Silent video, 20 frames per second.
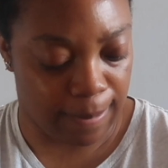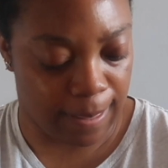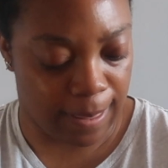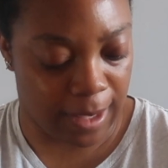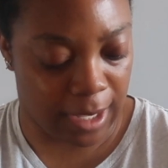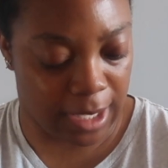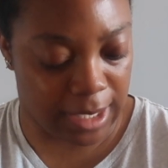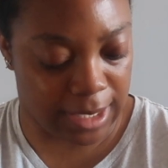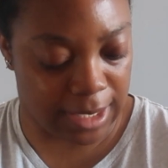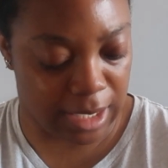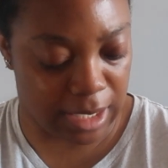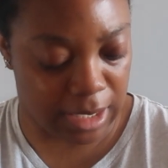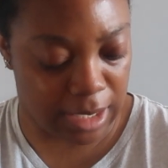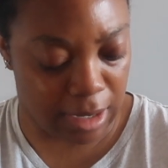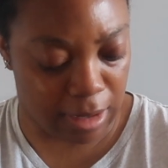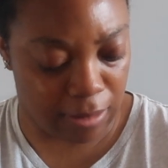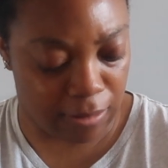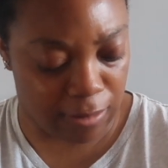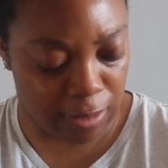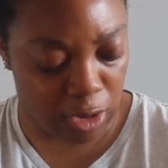like a sit
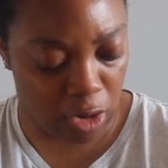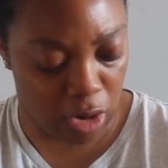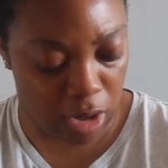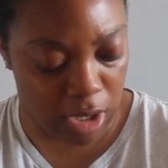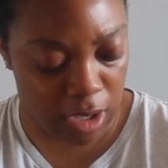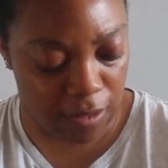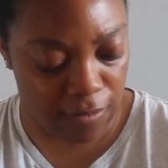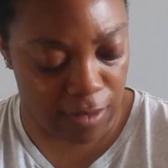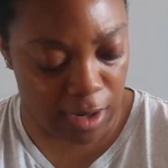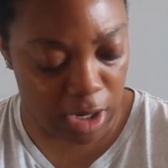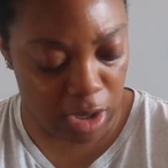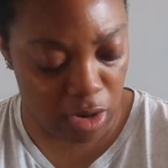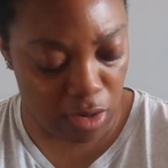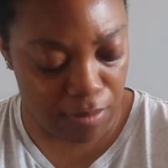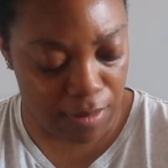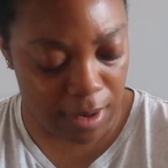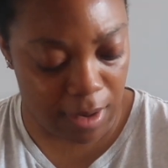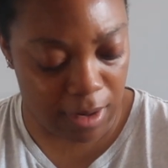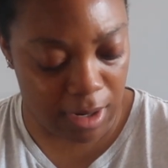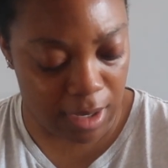down talky video
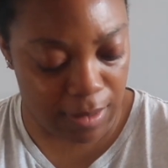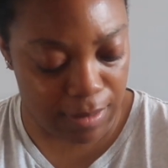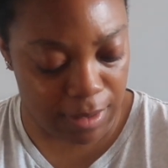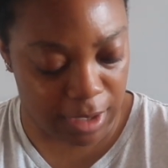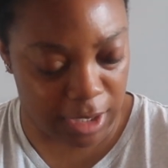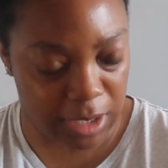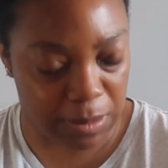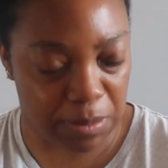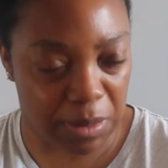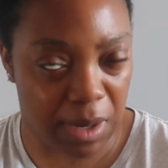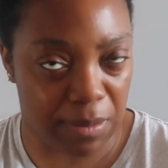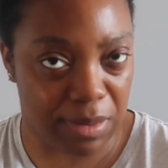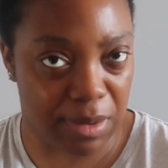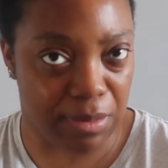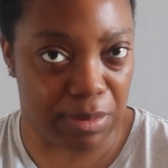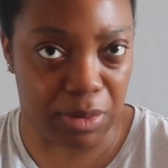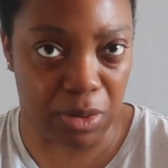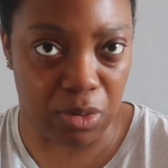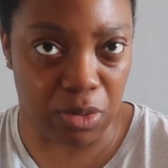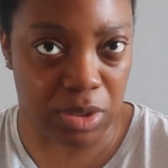about it because puppy
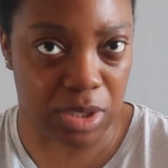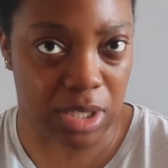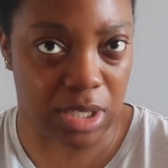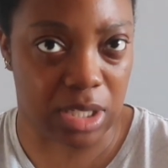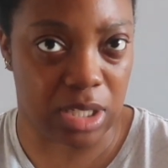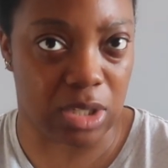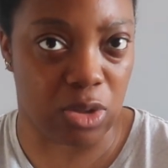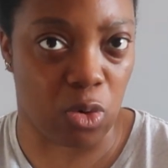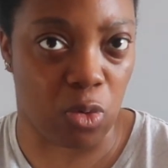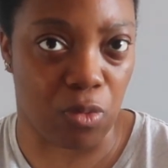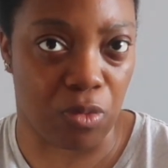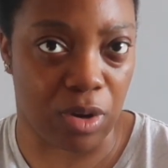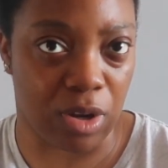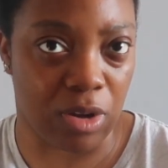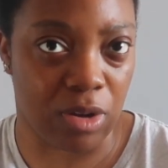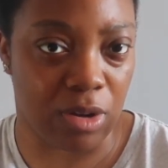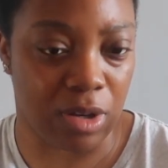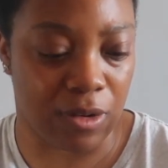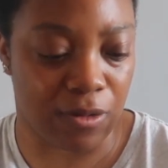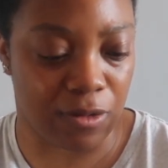blues is so
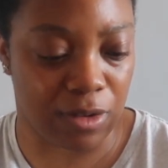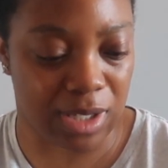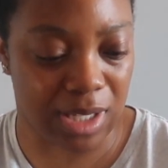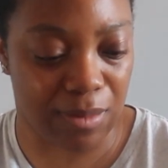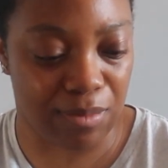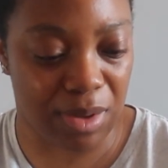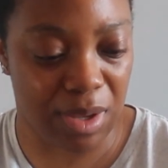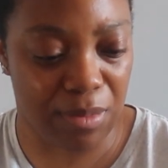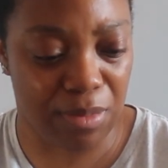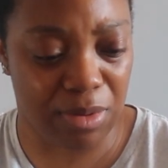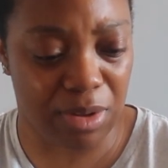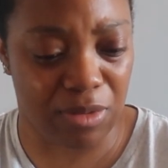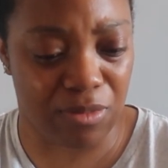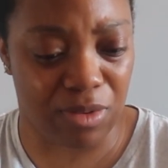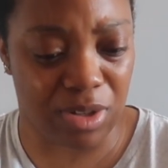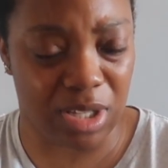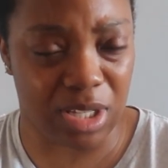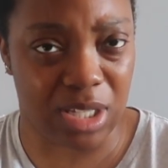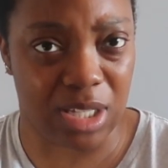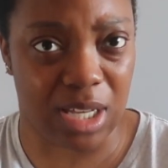real and for some people it
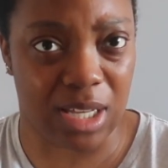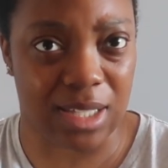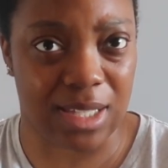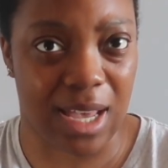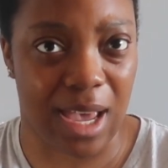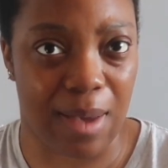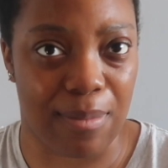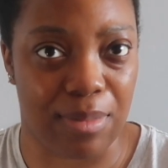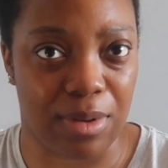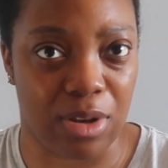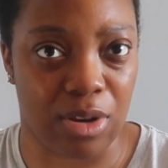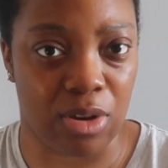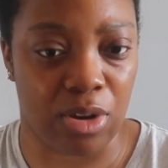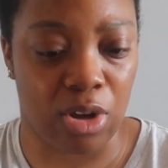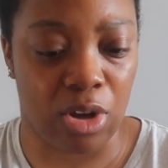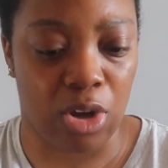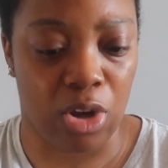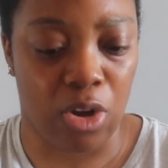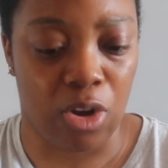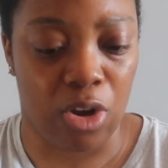really does happen
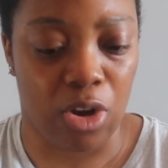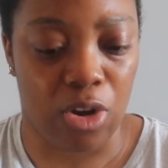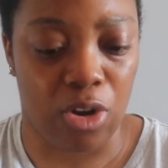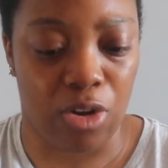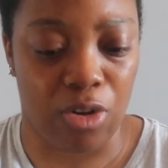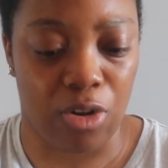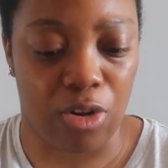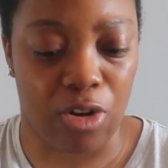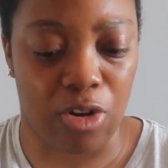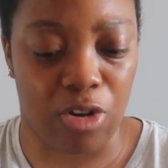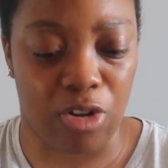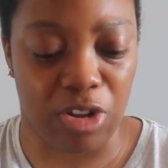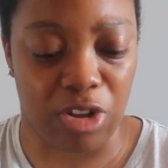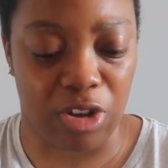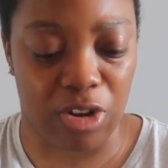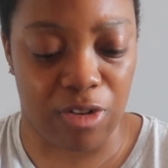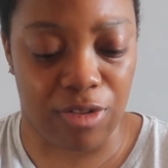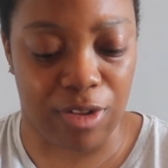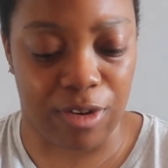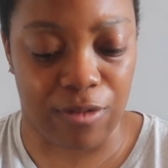
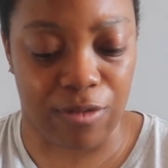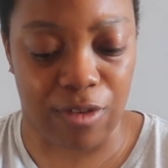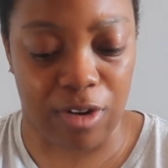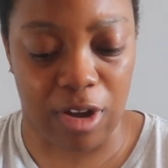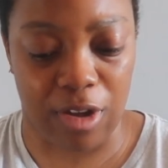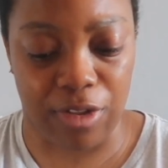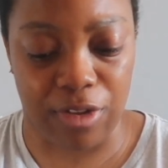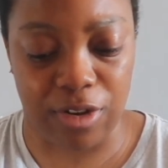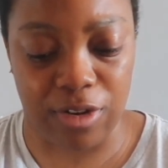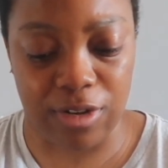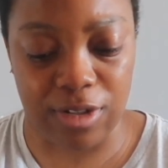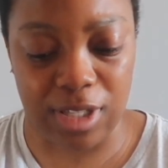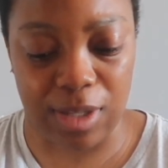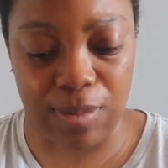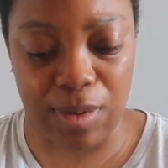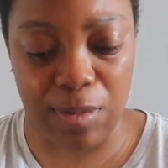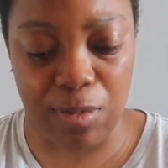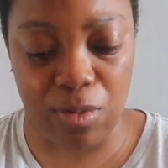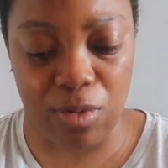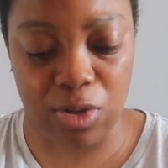earlier than for others.
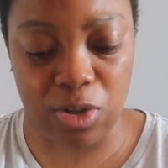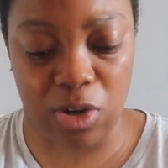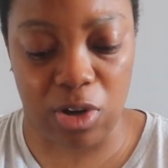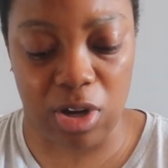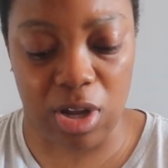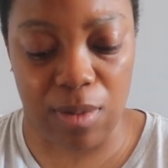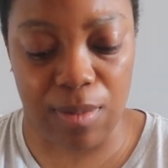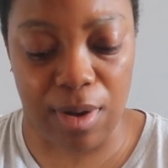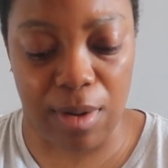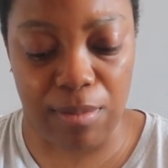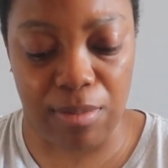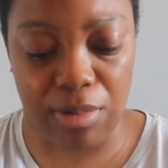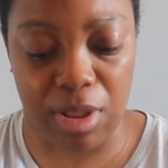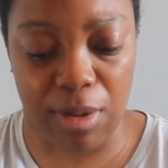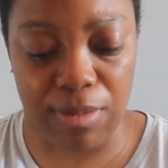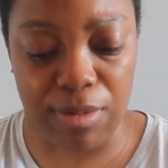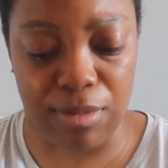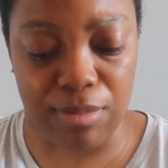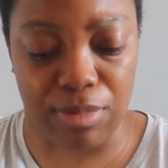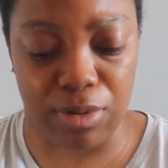Like people were talking about
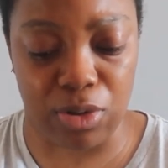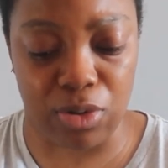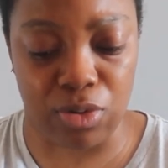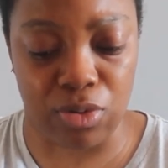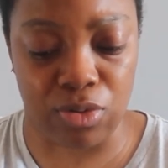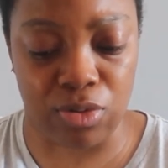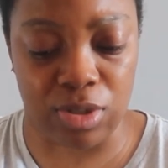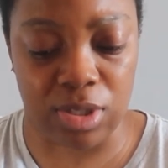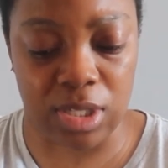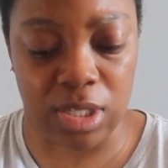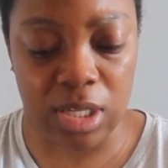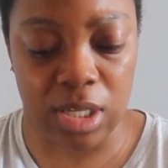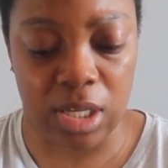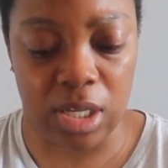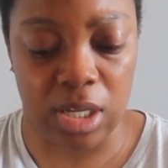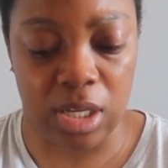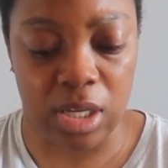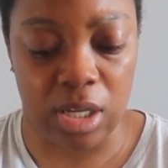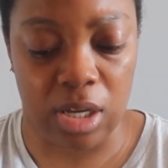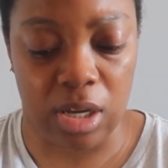puppy blues
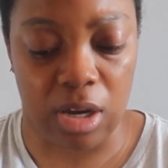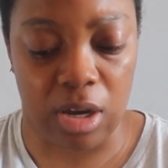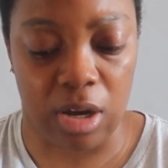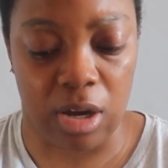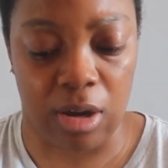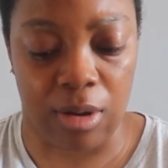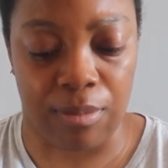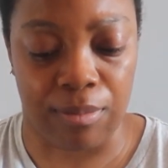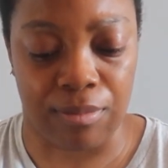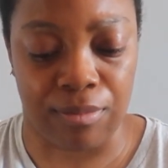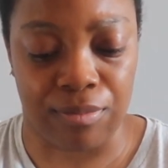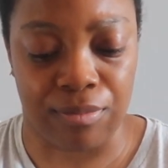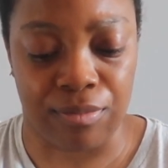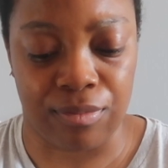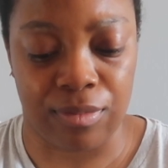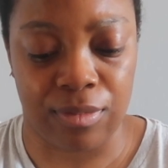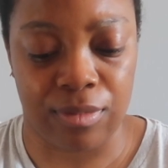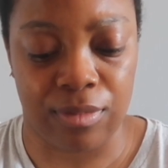um,